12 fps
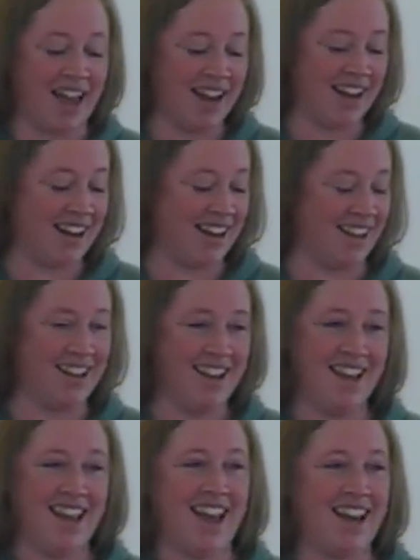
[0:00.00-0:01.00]
I gotta,
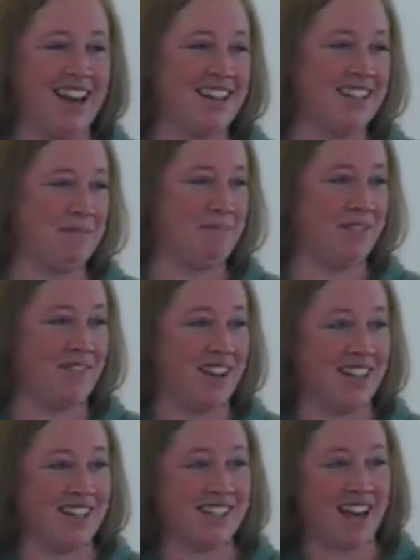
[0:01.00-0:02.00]
I gotta simplify this.